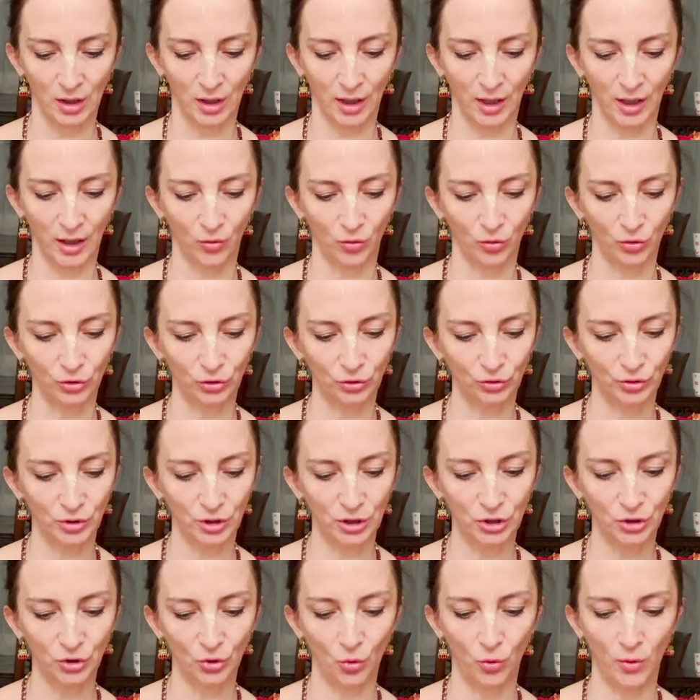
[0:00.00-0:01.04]
I want to
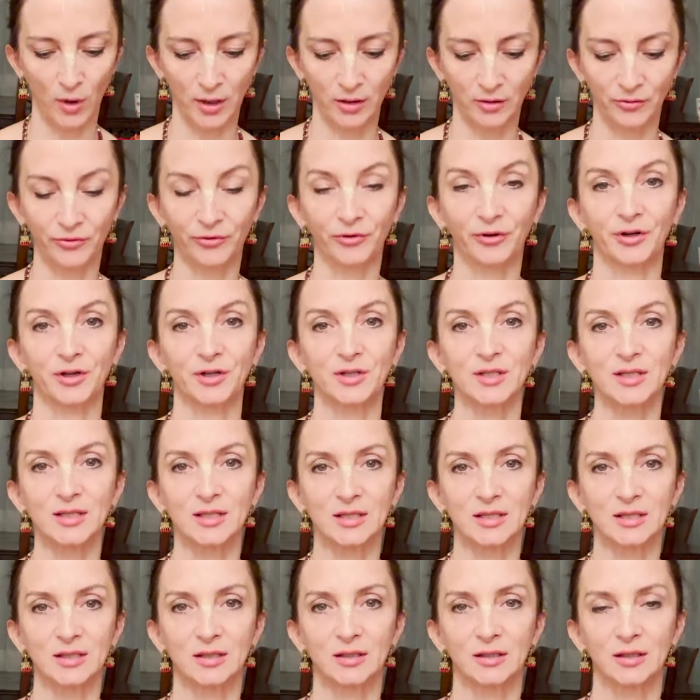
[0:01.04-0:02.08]
read you one
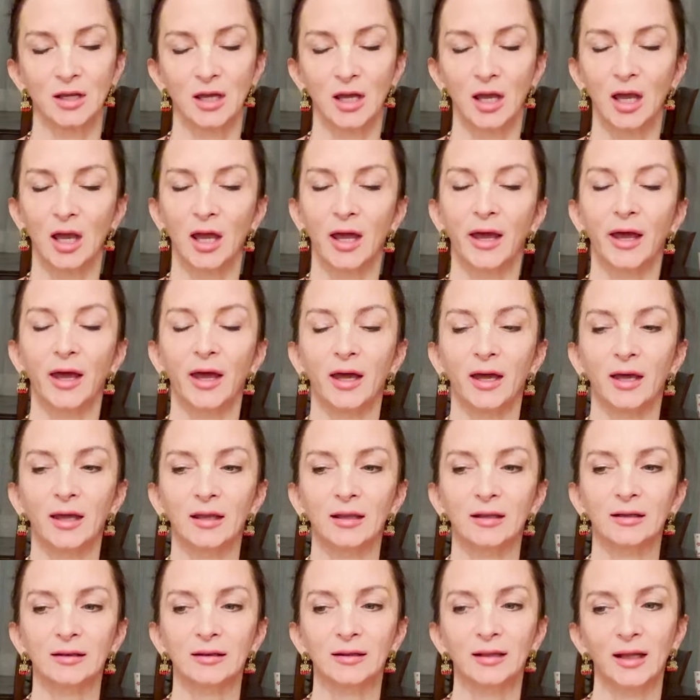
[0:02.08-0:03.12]
verse
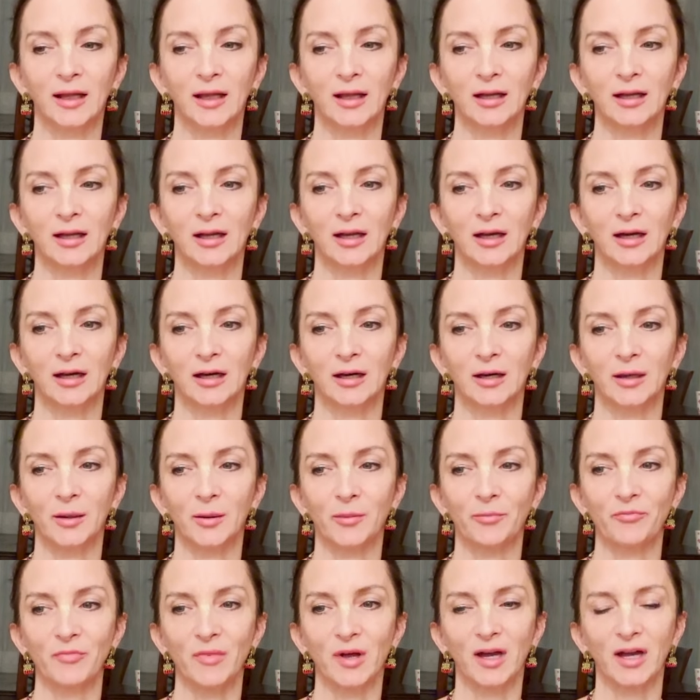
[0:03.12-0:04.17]
and then
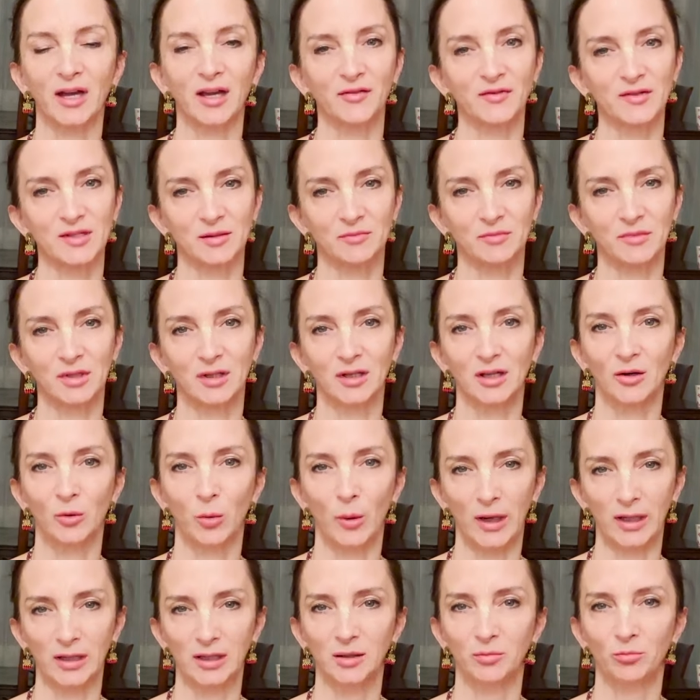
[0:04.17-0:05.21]
um, I have something
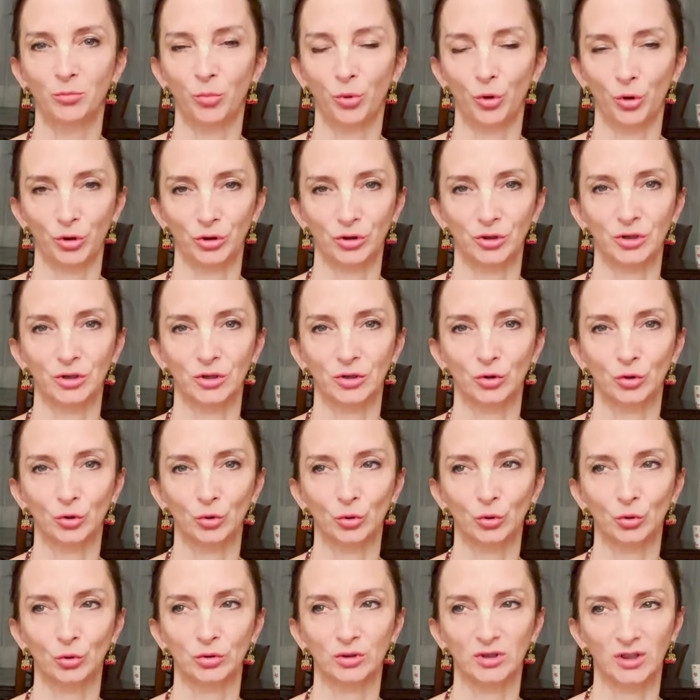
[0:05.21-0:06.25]
quite important
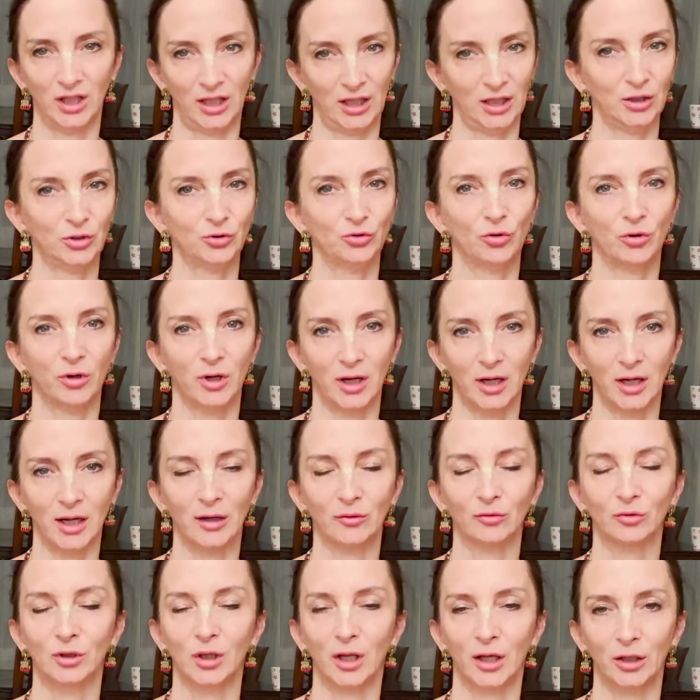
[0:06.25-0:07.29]
to tell you and I
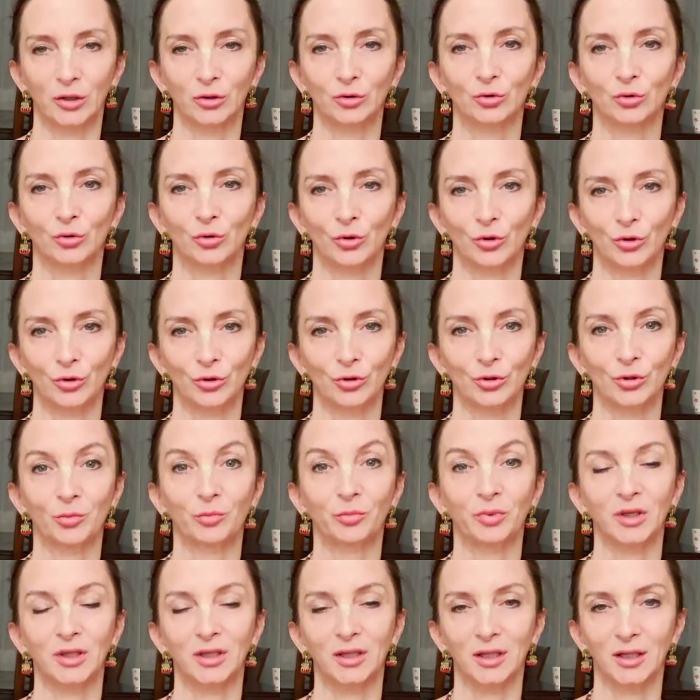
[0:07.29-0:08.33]
would like to know your
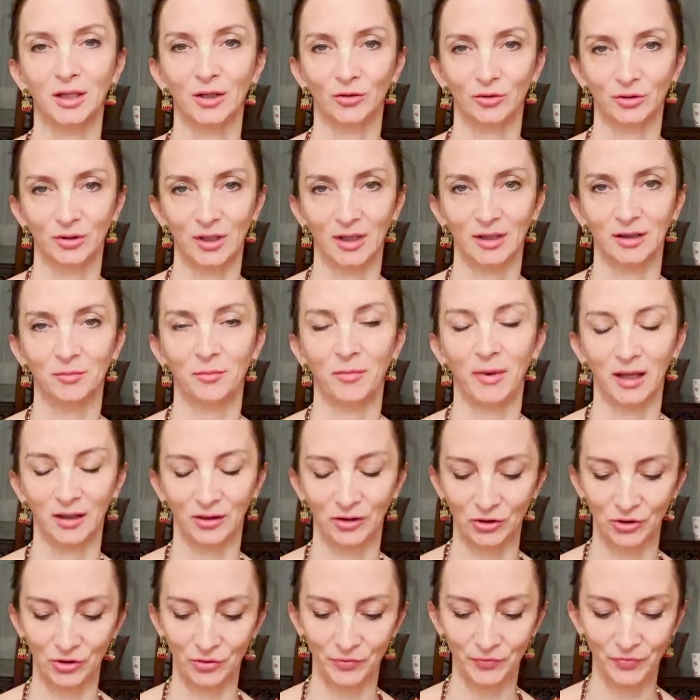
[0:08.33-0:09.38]
opinion on that
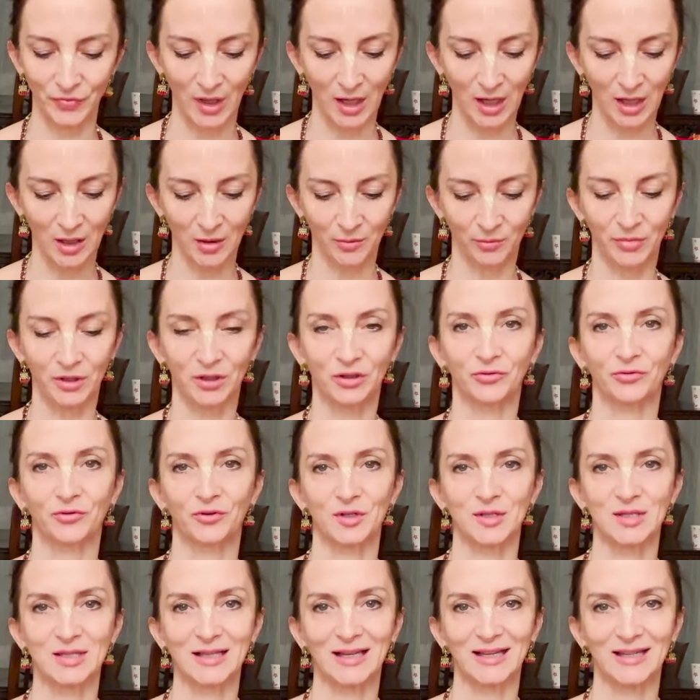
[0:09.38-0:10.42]
matter. But
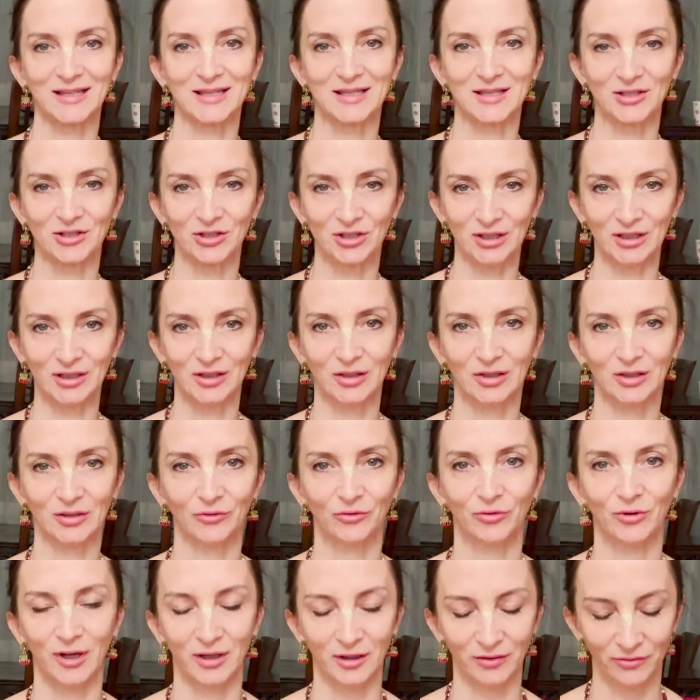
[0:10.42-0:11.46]
first let's read
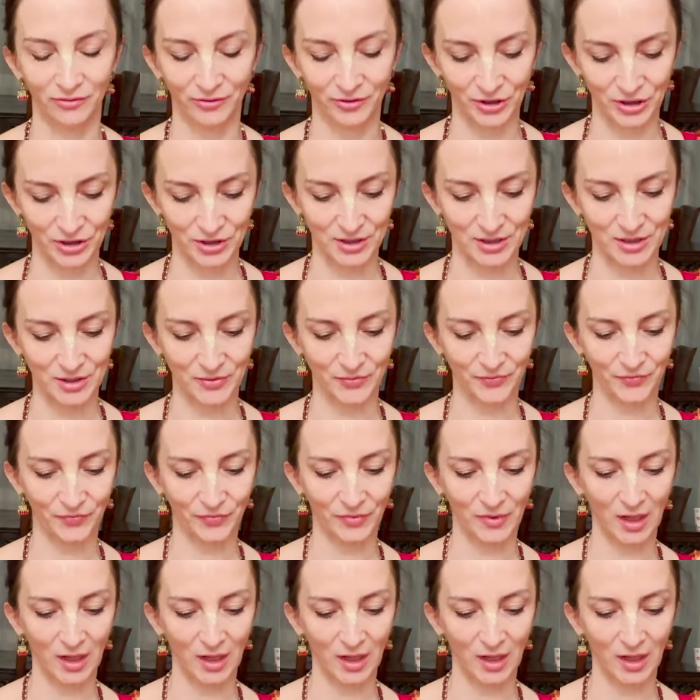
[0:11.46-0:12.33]
one verse